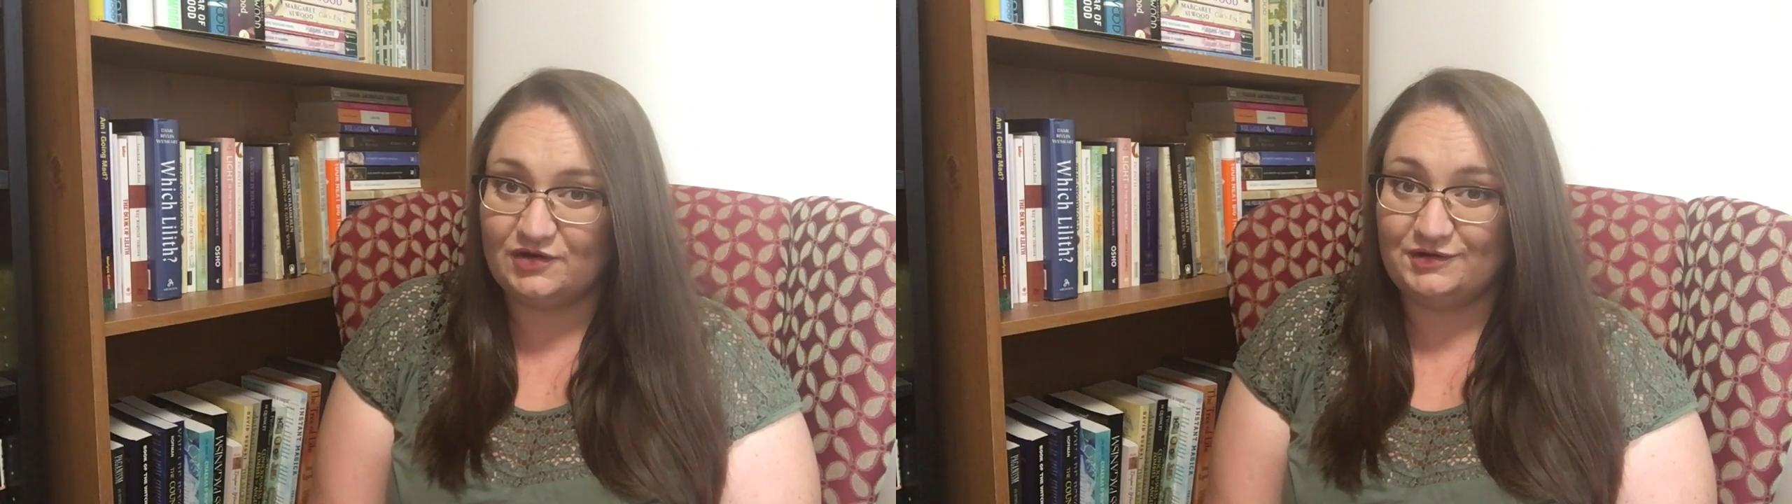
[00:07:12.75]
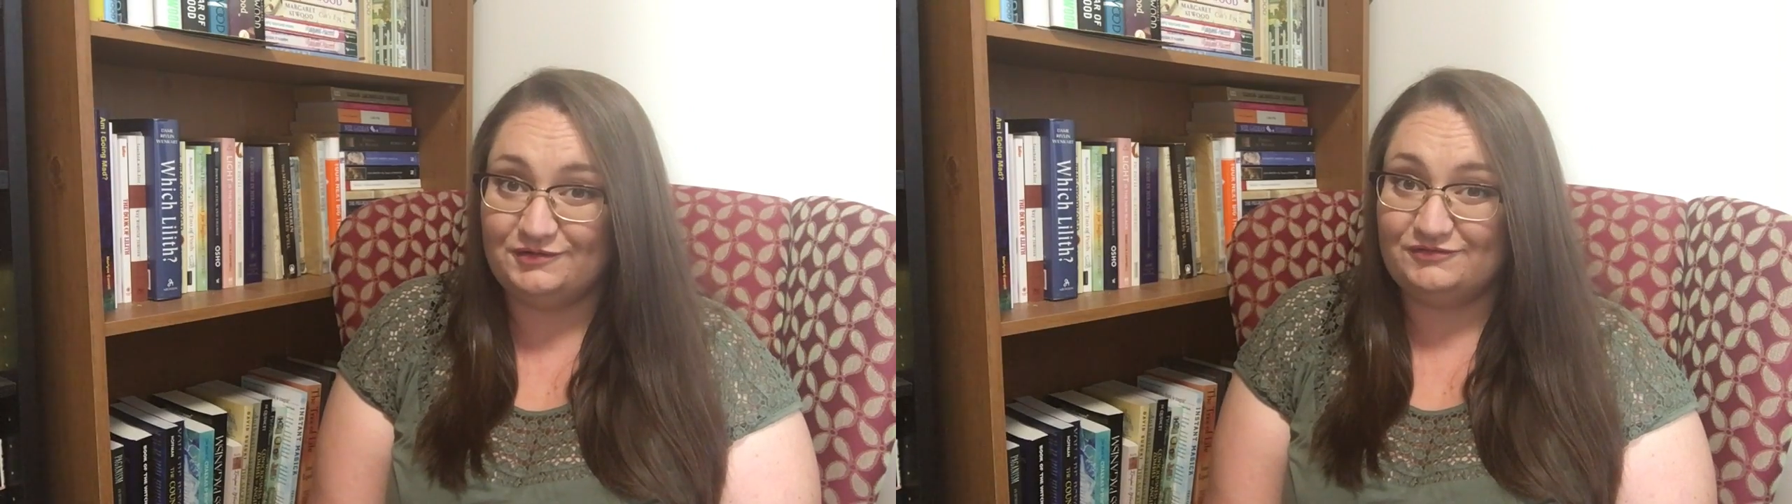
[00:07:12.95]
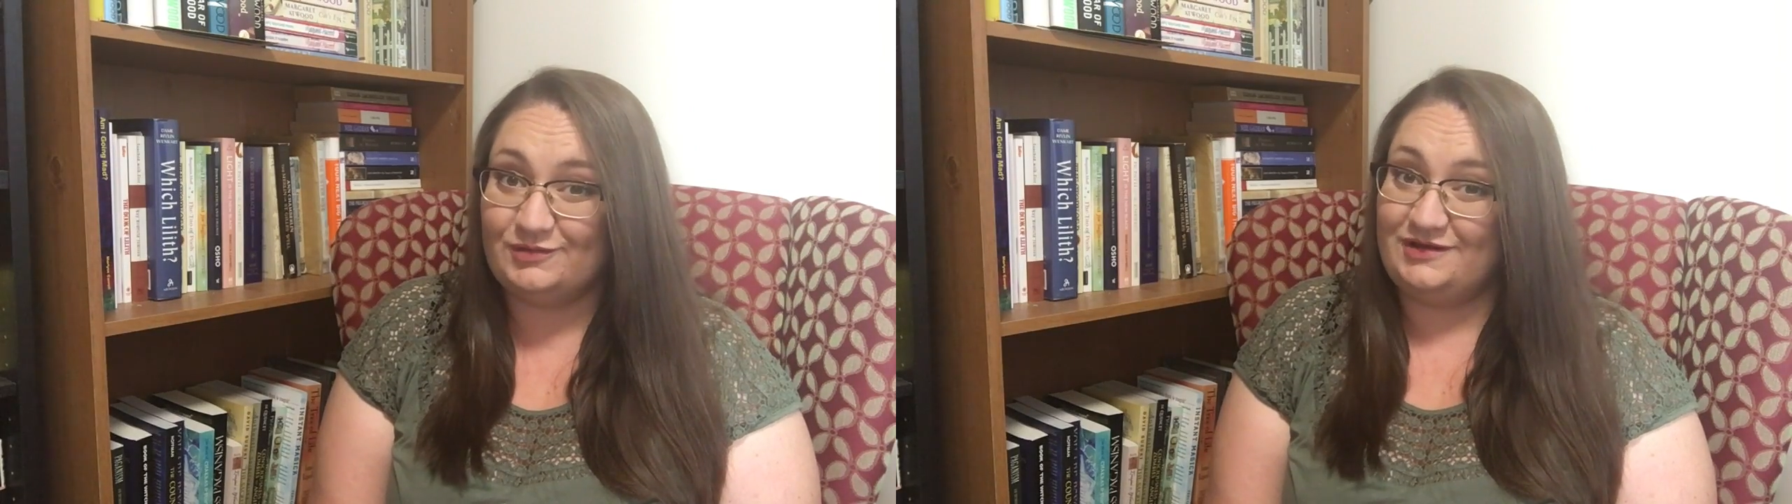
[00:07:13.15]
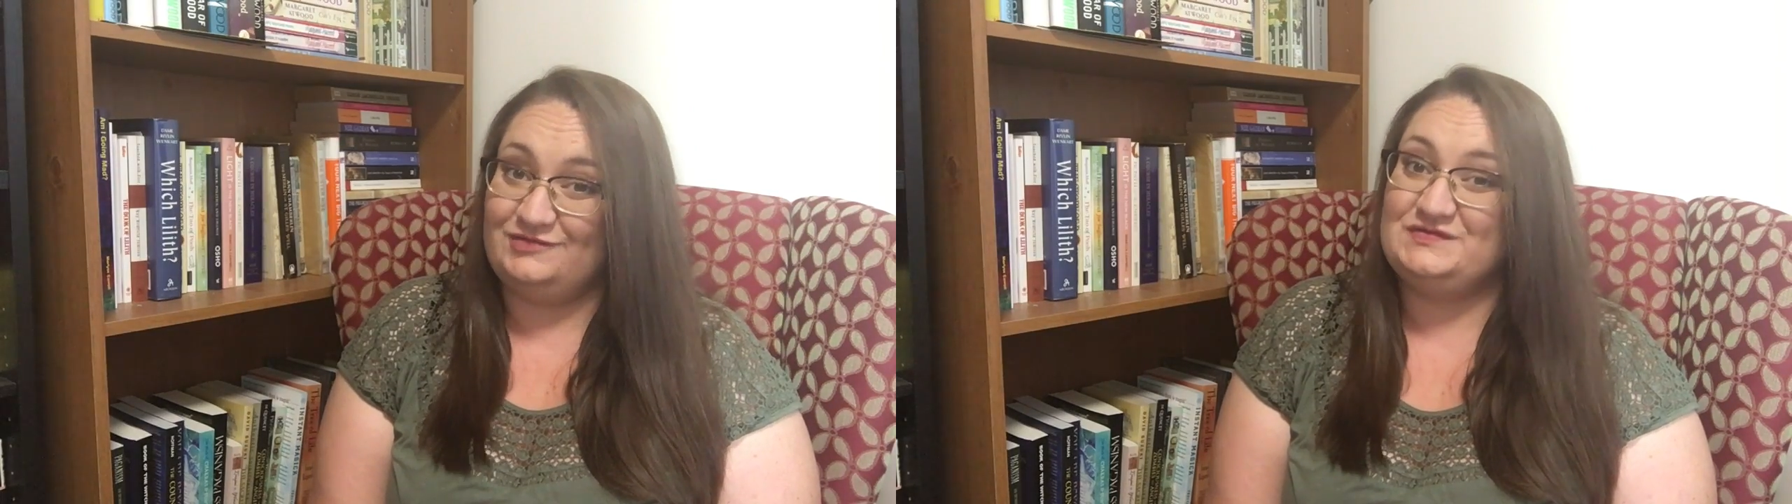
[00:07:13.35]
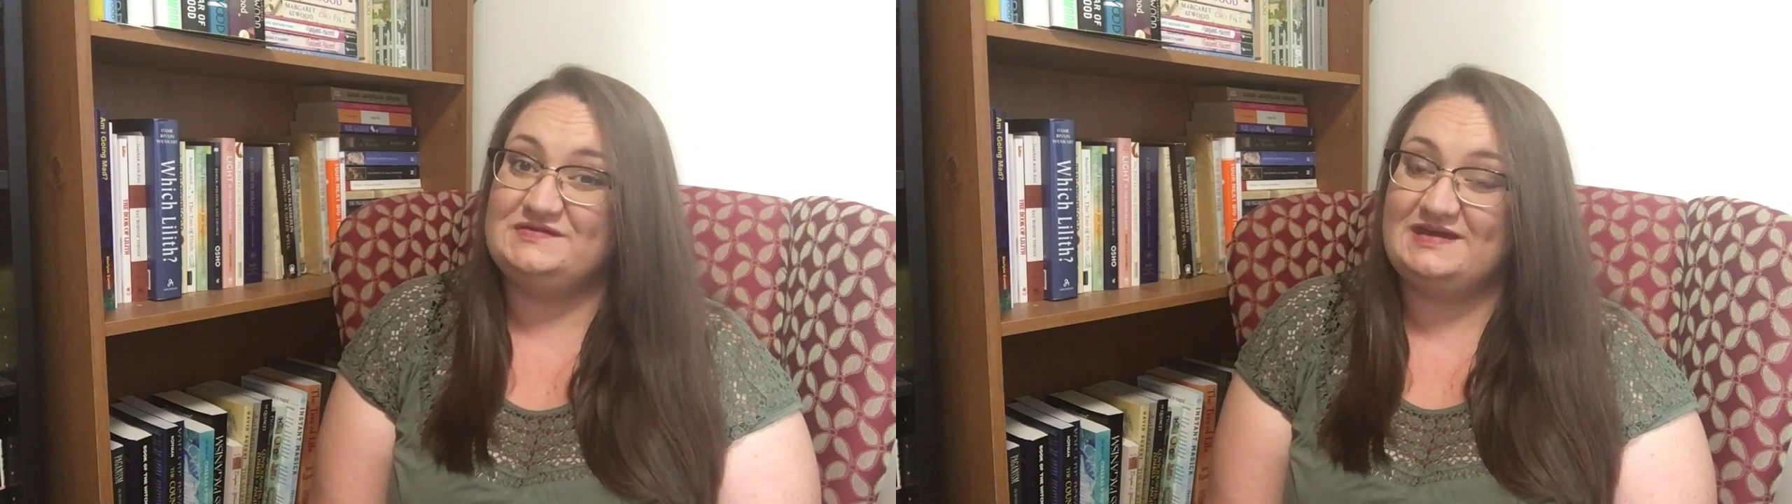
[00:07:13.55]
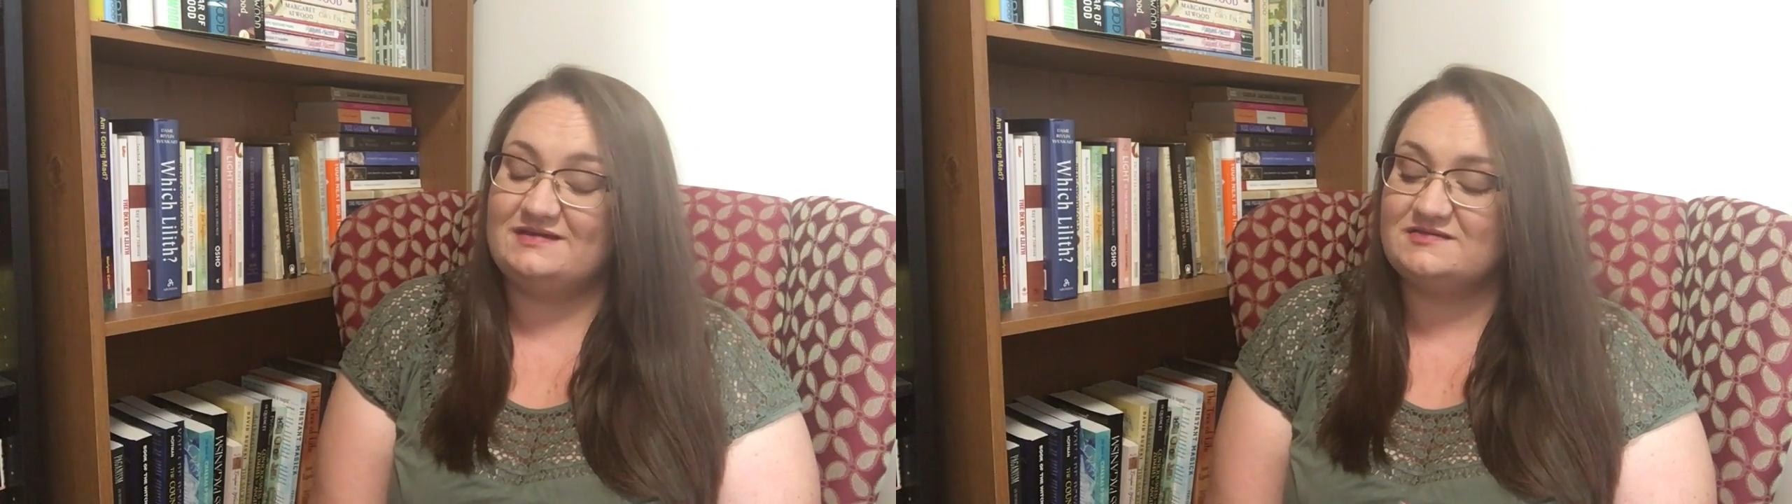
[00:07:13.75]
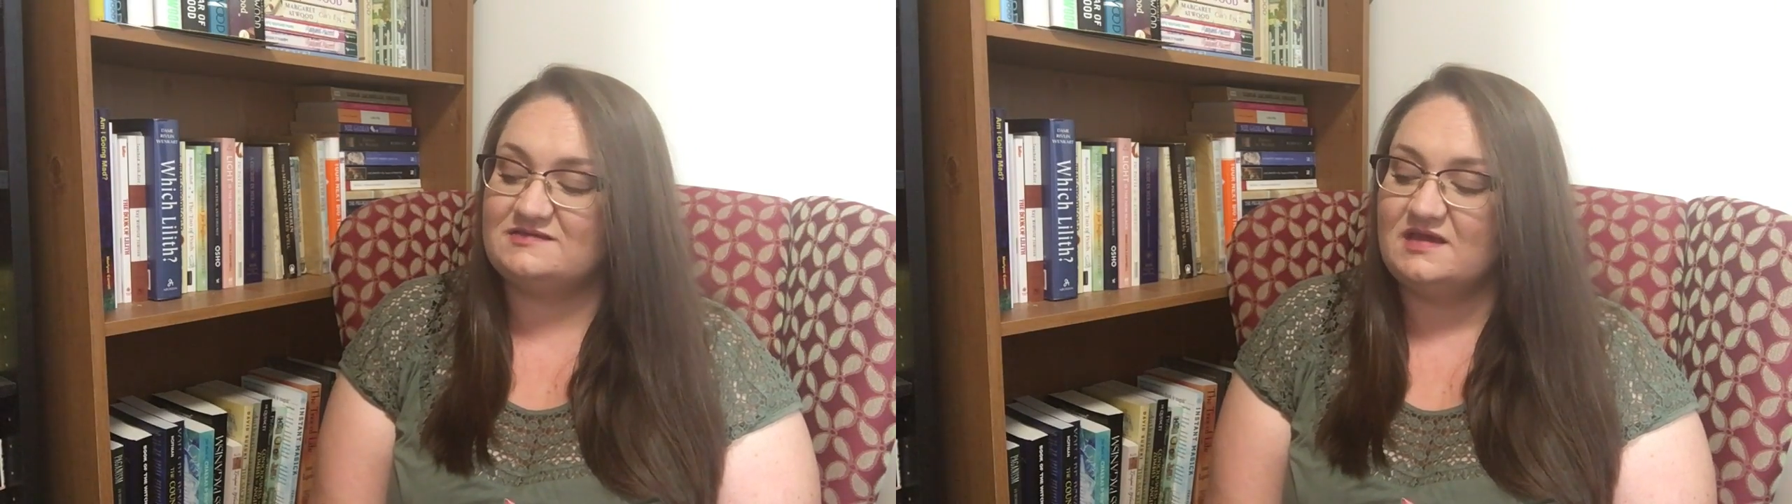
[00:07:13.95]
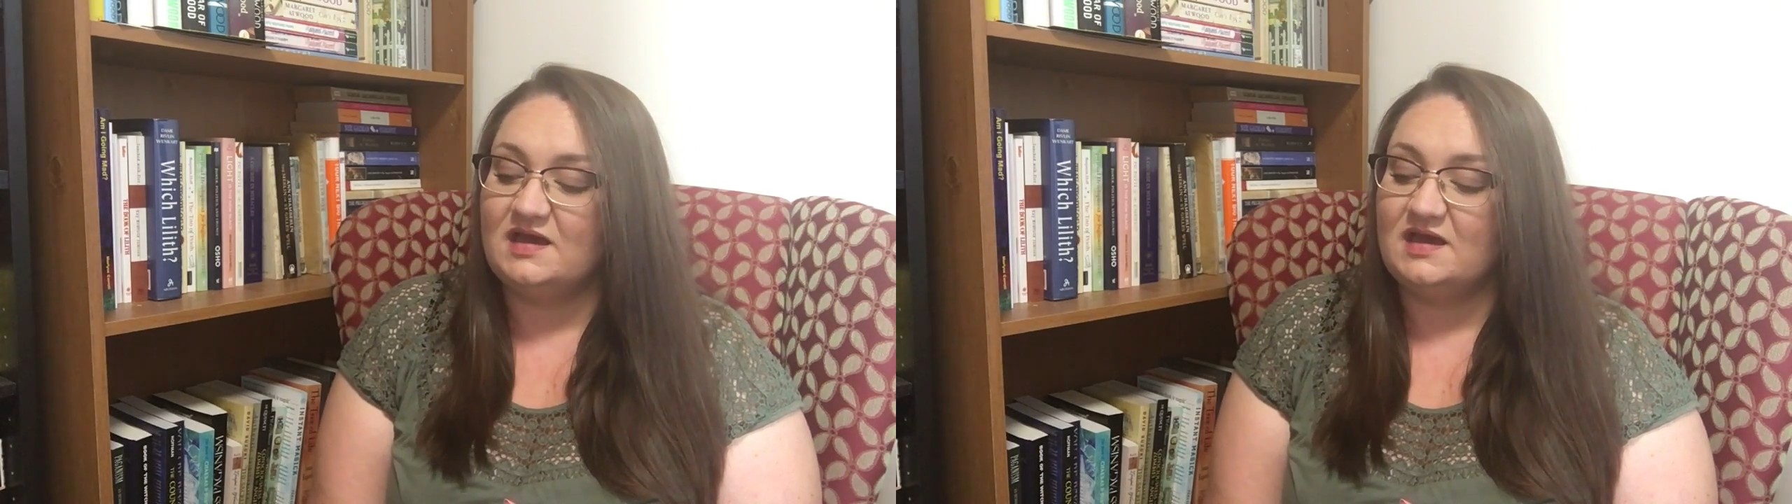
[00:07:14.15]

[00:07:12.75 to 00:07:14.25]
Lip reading: of 100 decks,